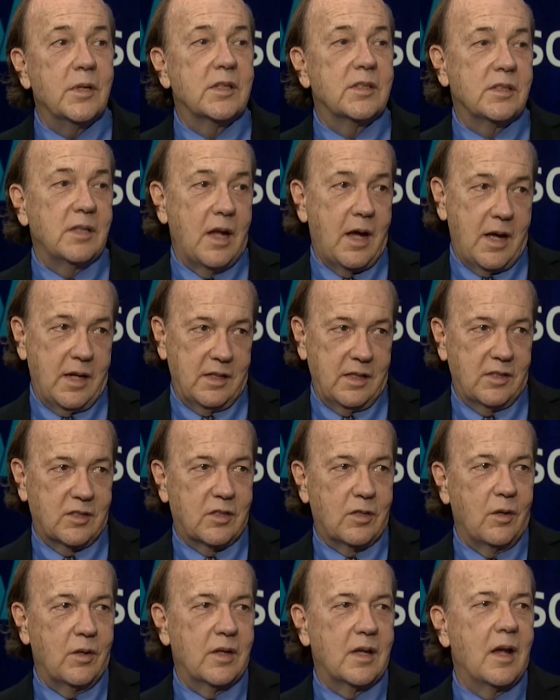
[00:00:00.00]
but it's not.
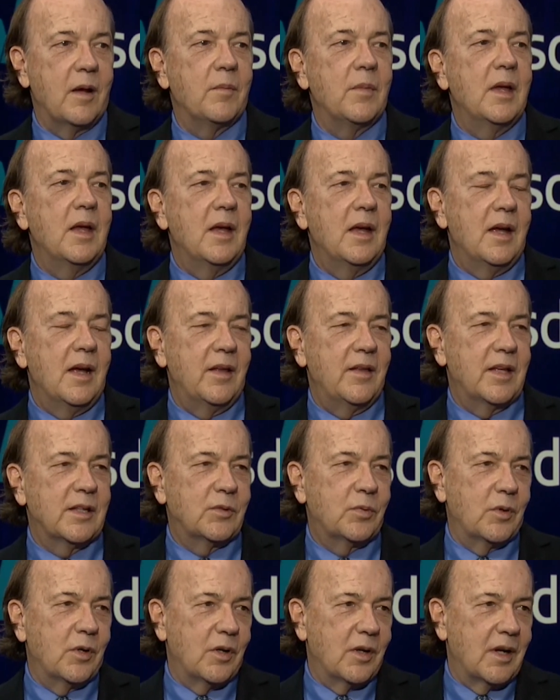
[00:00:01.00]
It's going up. And
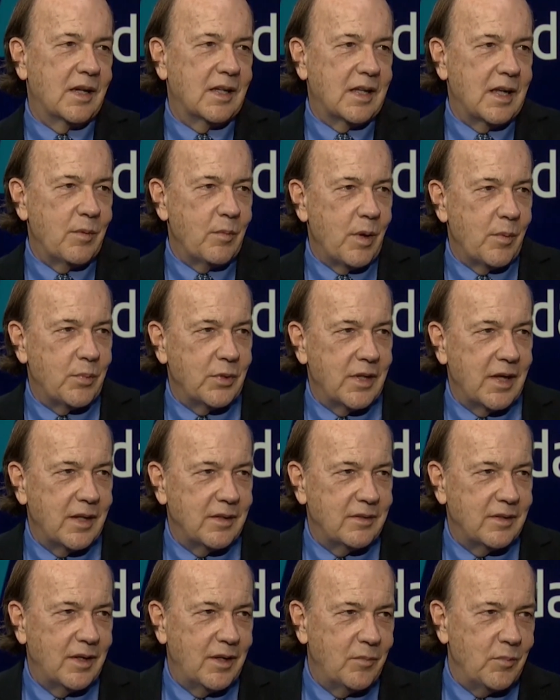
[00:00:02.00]
that's where I came up with
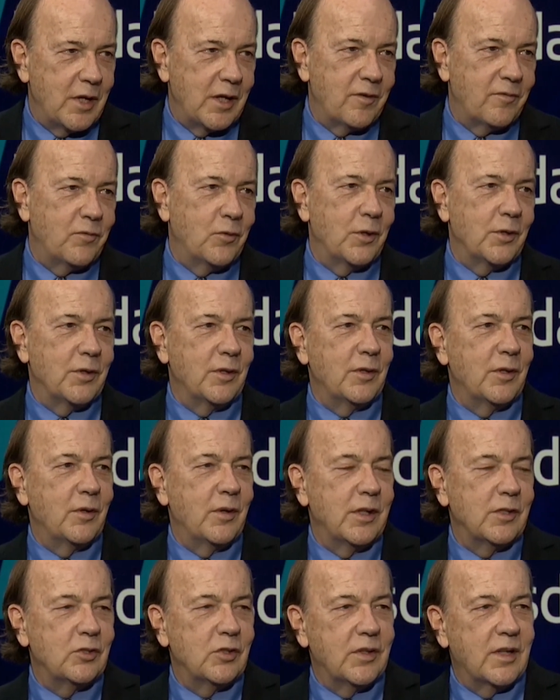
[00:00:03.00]
that metaphor, the
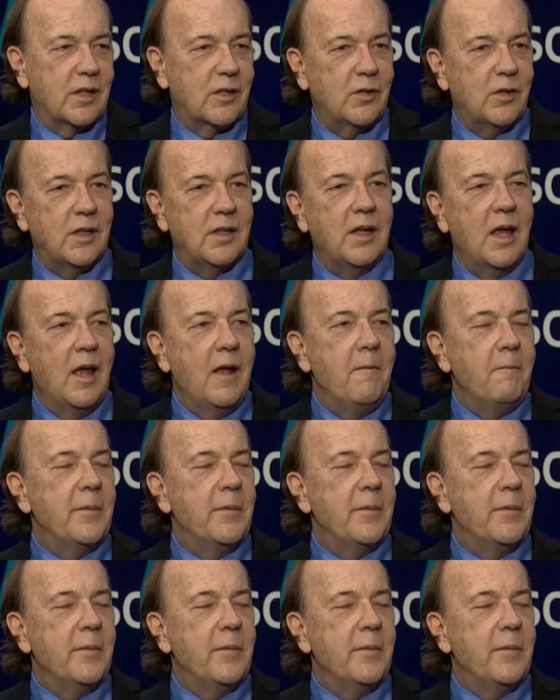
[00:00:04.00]
little engine that could.